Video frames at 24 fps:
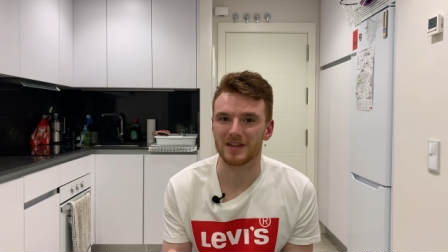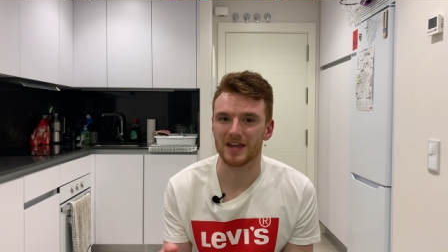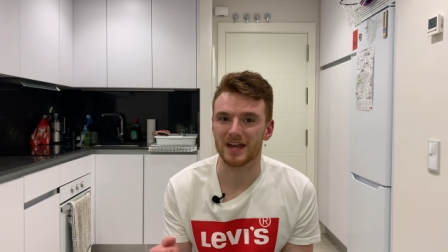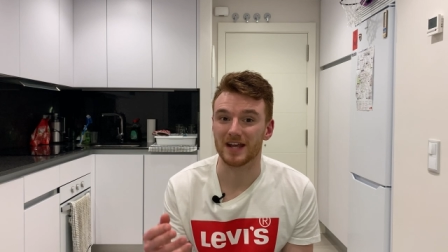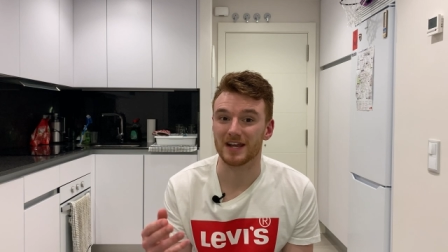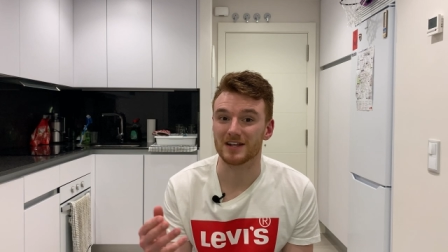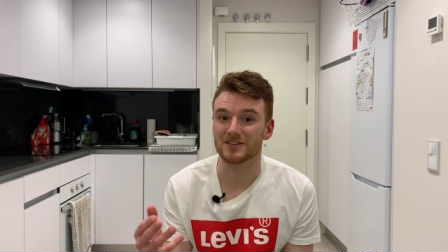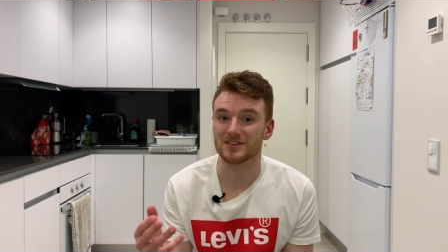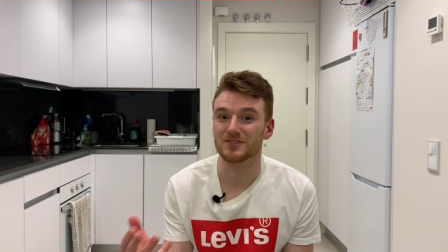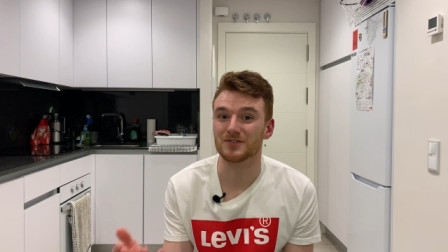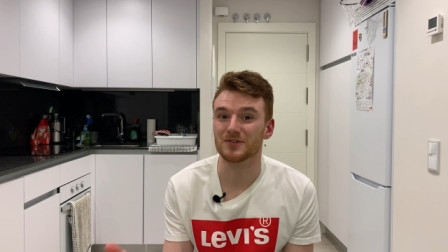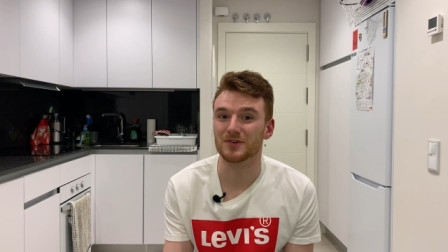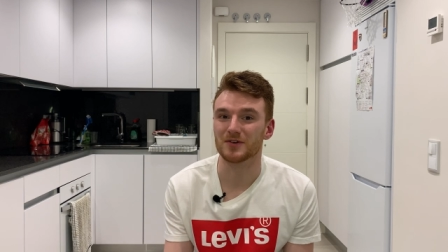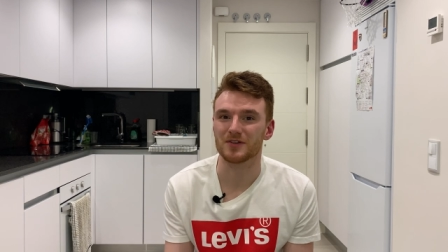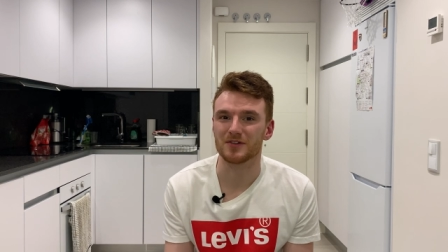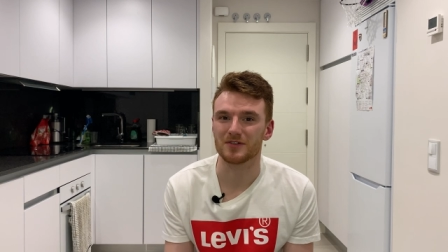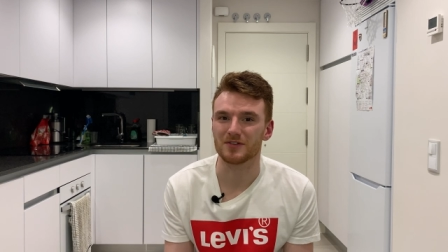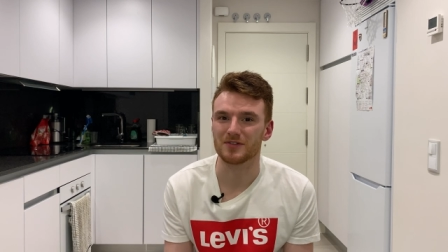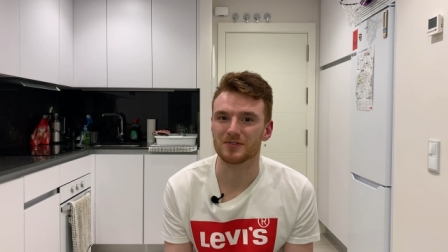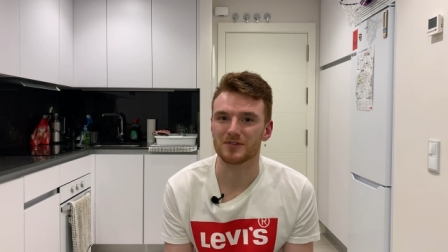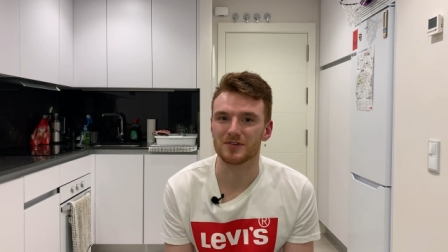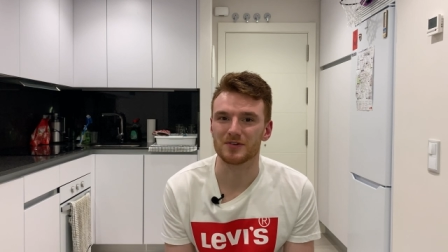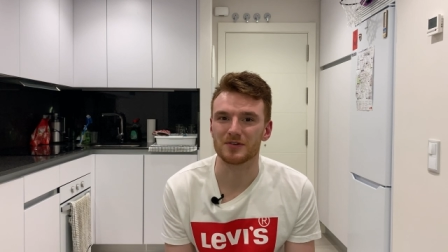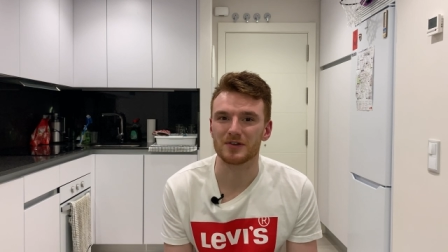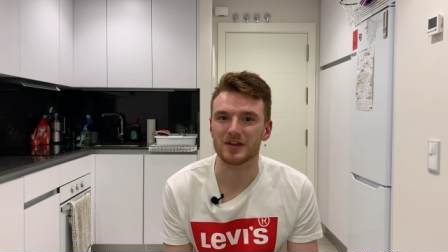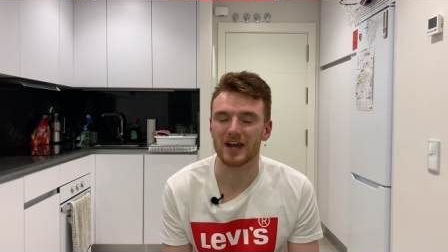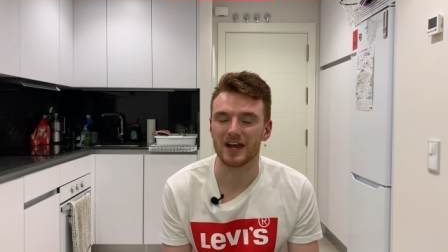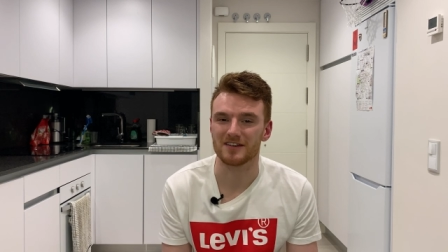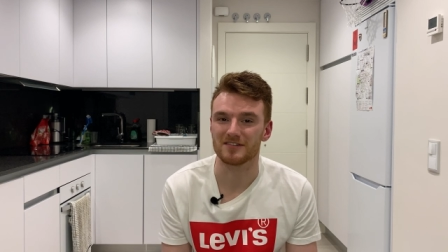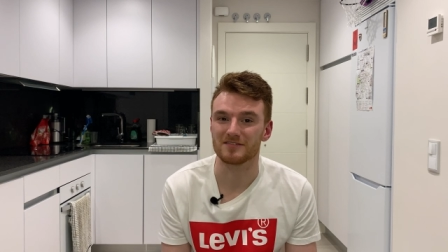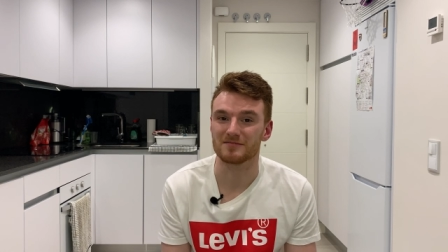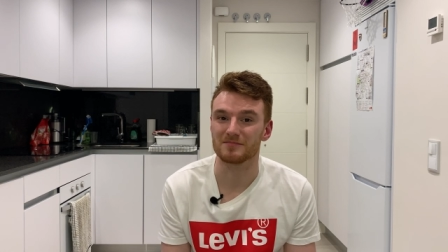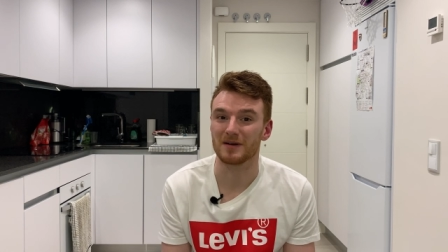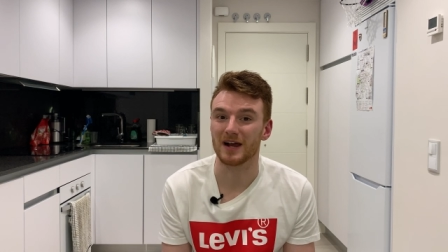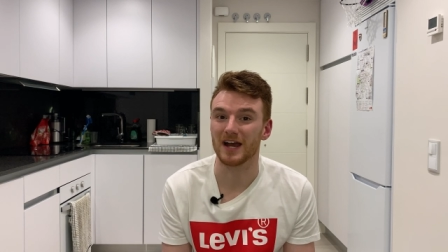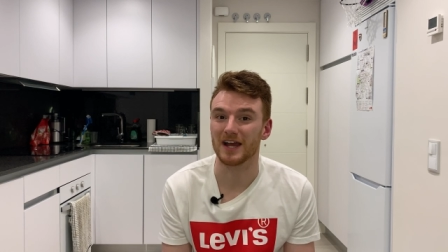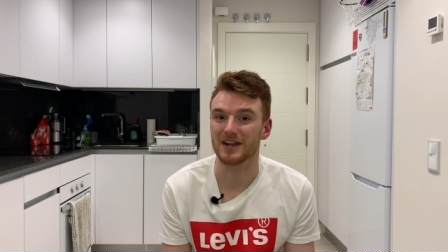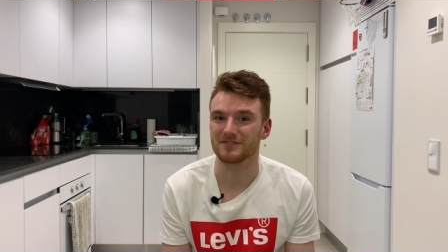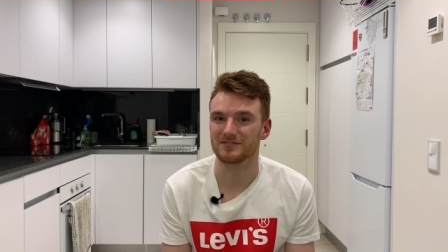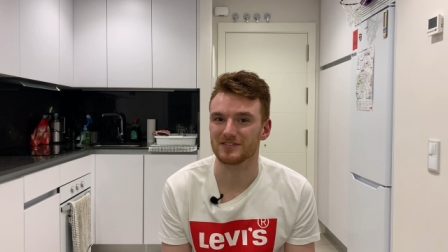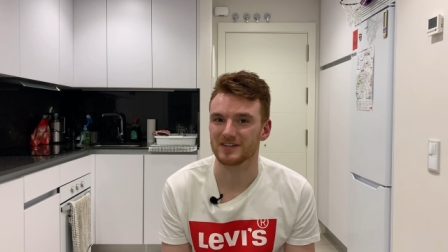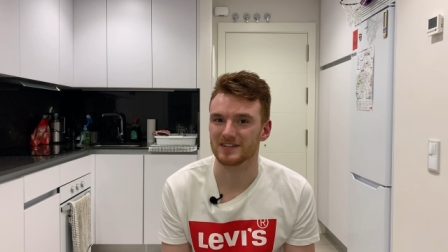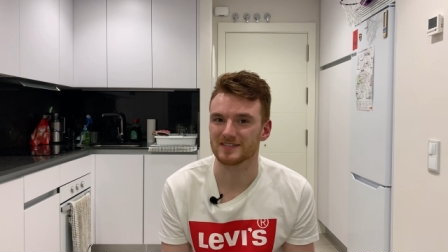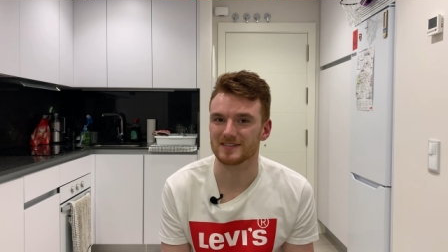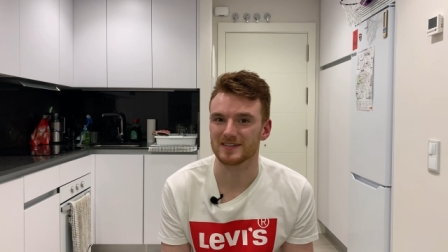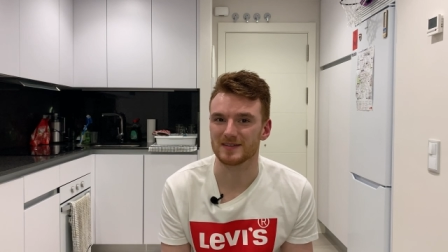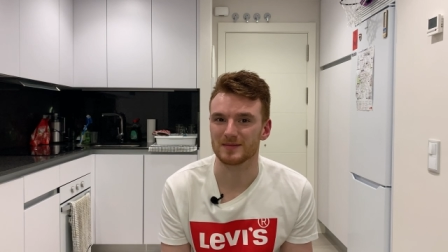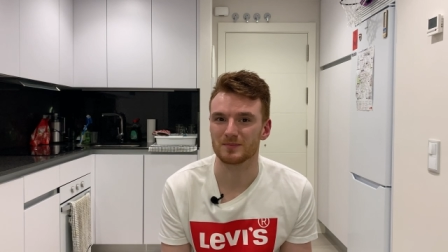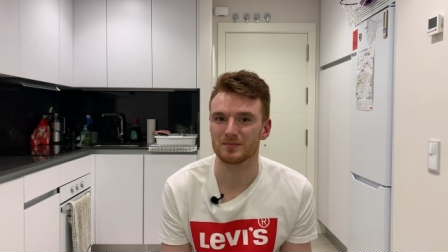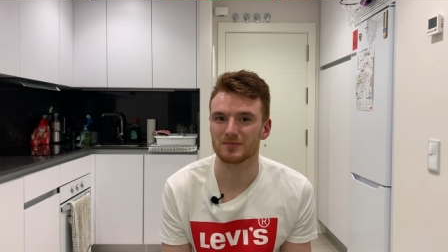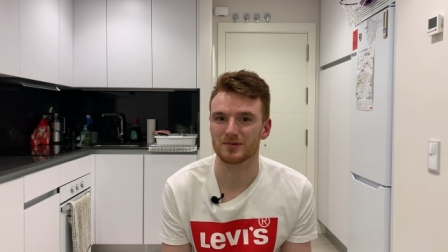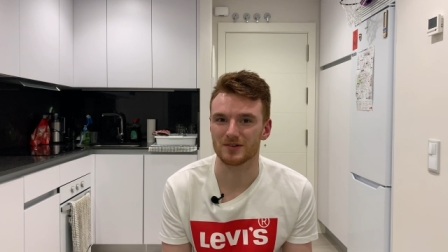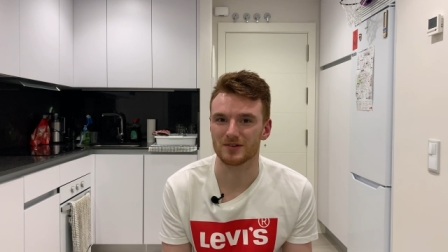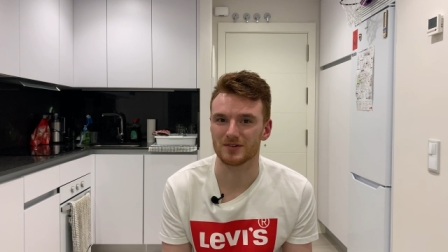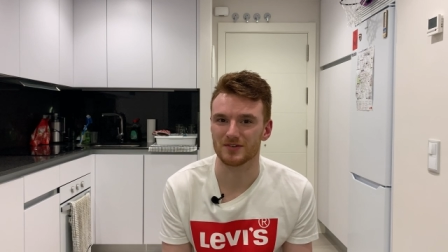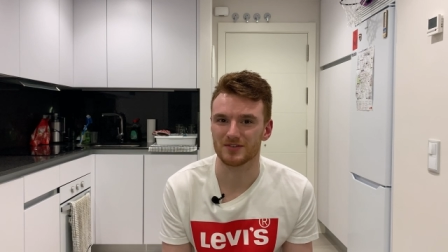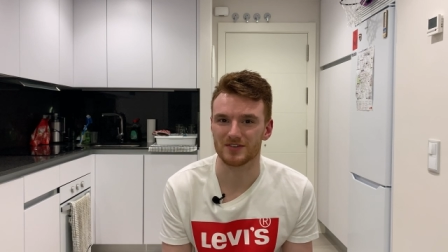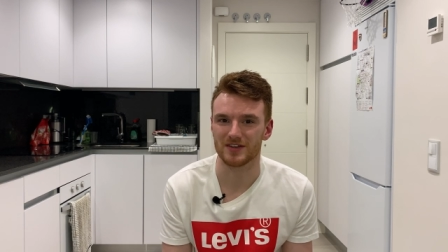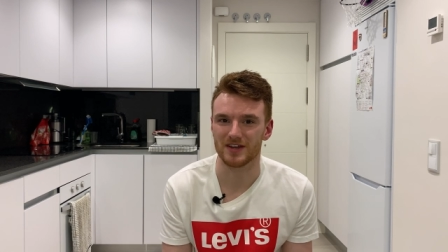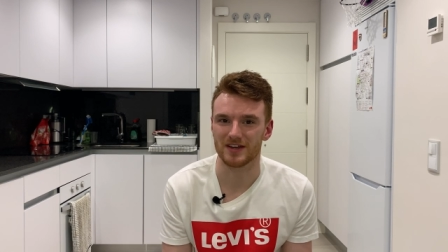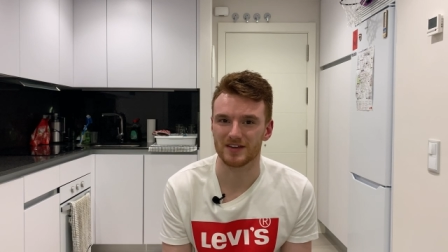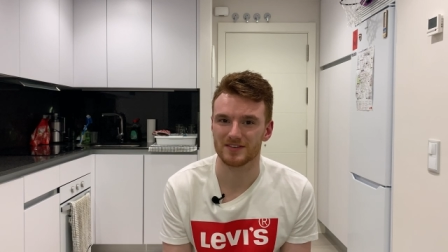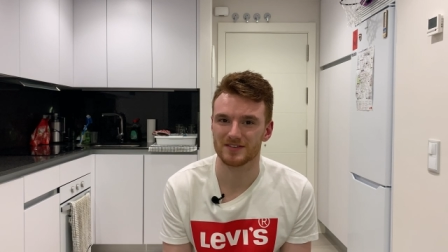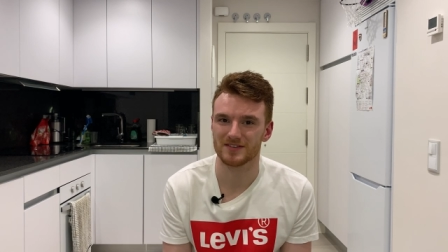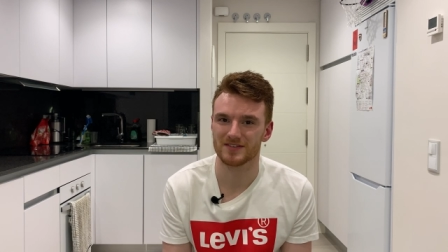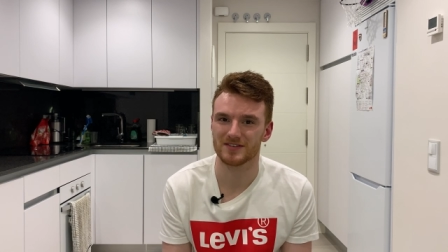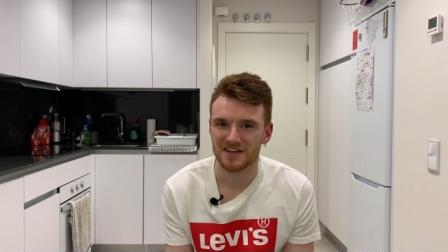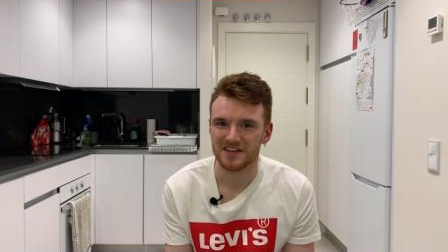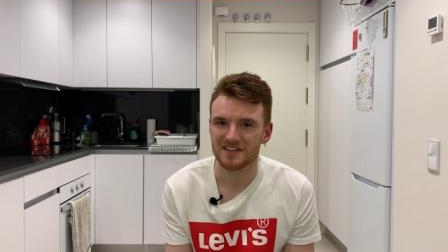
and I talk you through kind of my investing process.